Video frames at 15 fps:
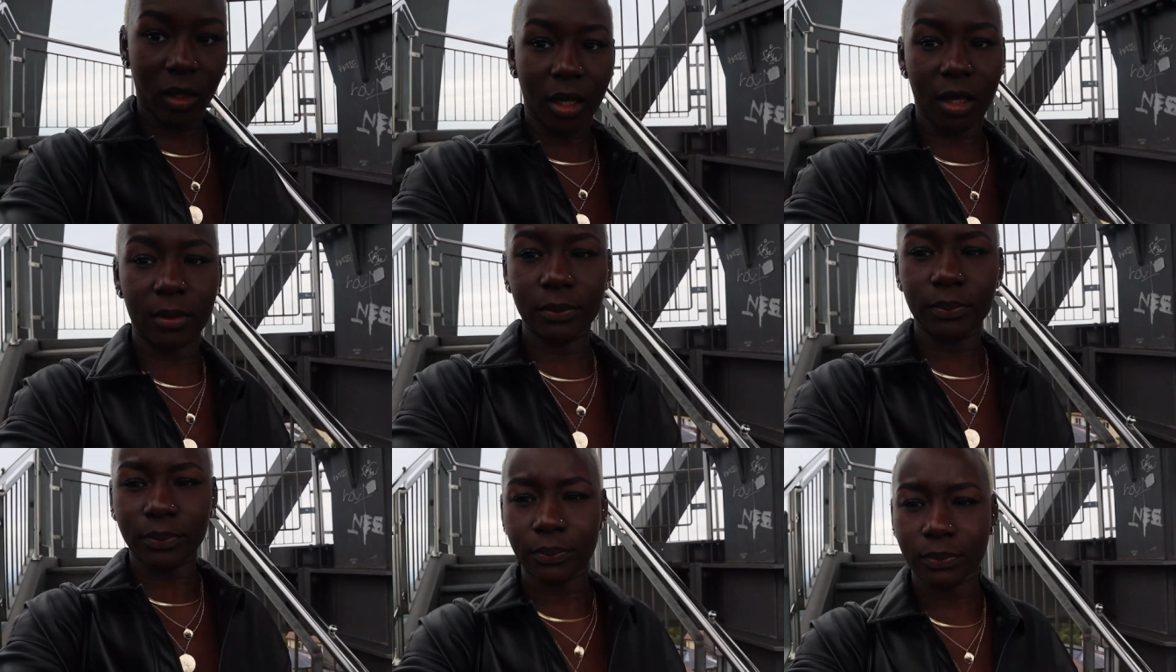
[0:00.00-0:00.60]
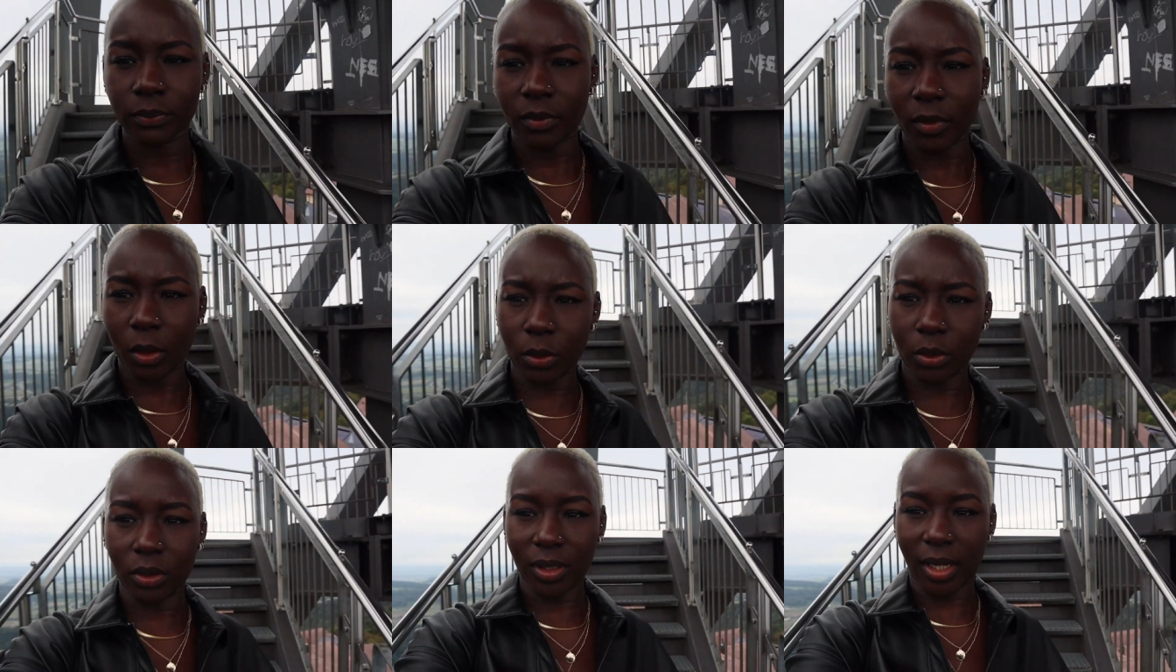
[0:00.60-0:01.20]
Um,
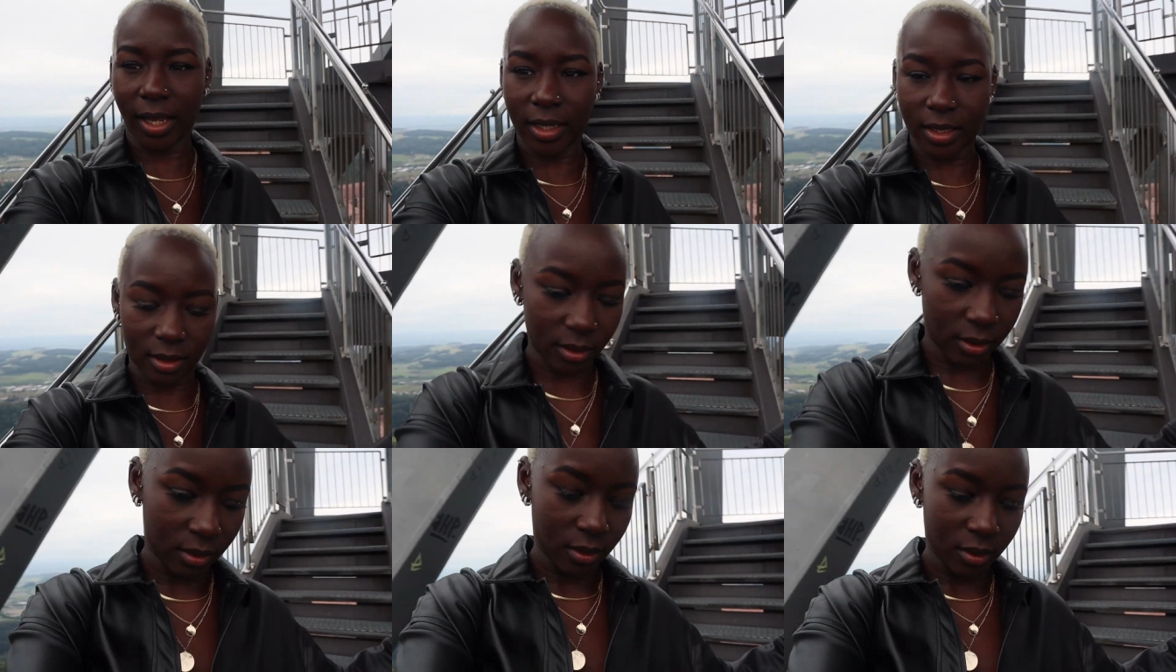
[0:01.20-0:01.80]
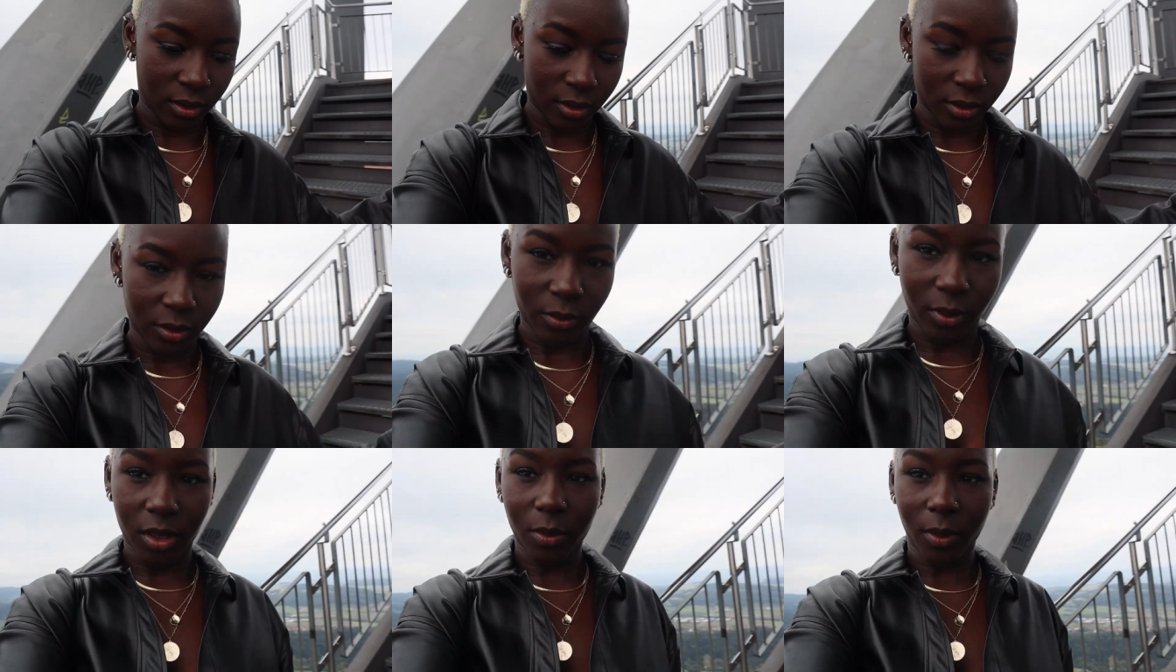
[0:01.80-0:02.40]
oh, lighting.
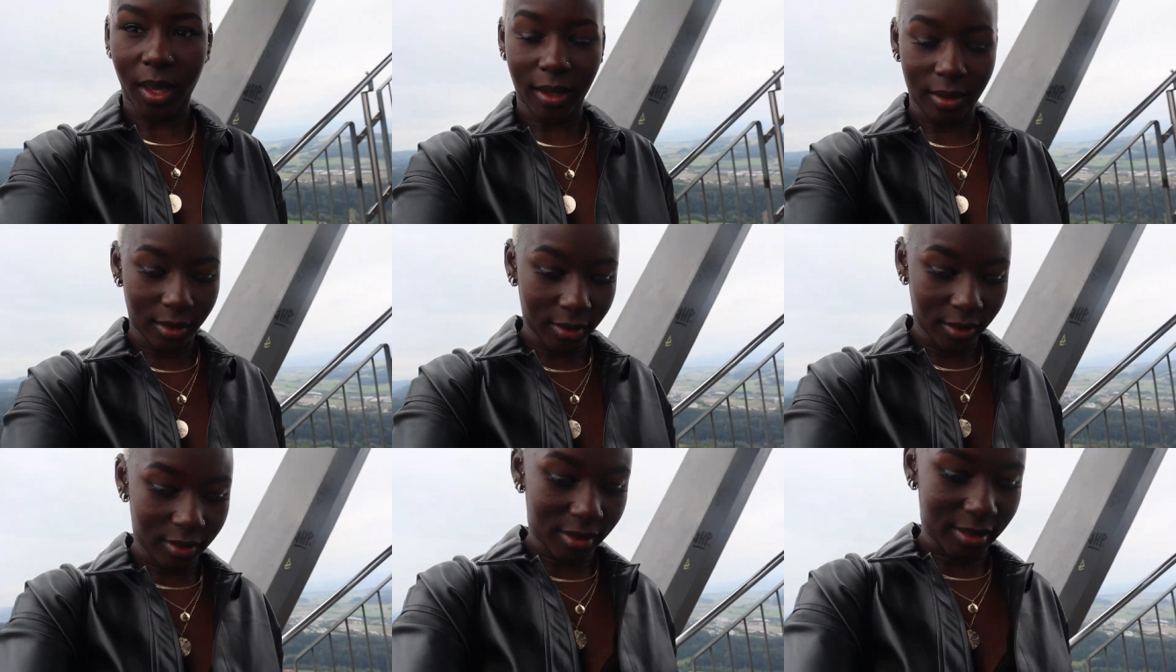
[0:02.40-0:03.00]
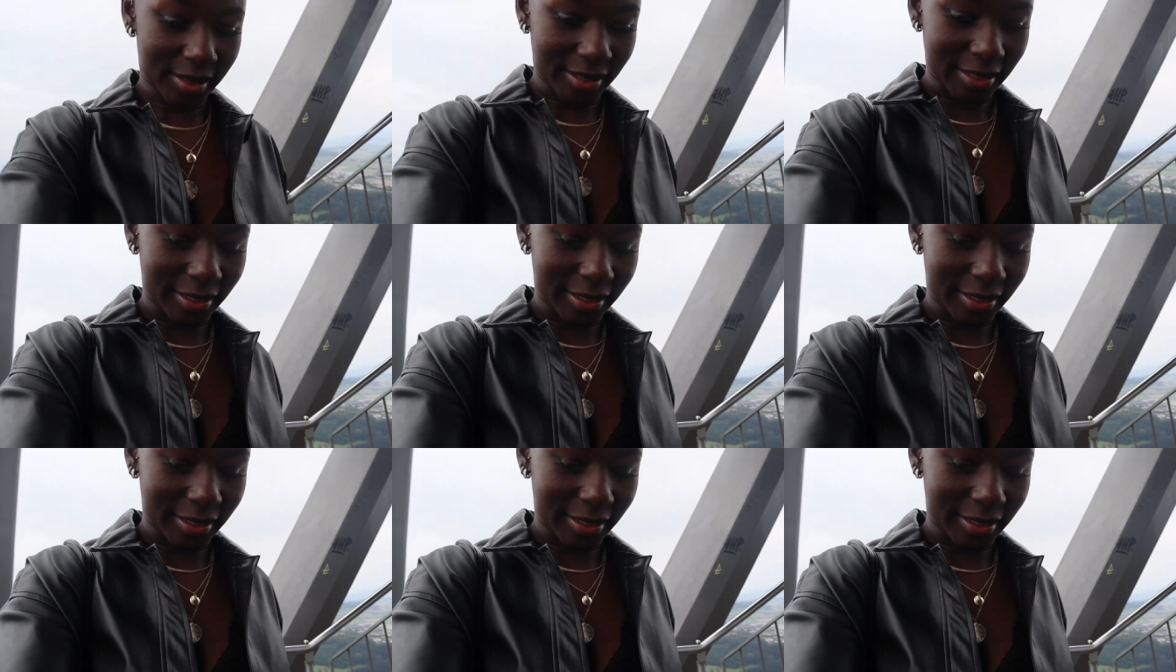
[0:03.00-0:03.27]
Where you at? It's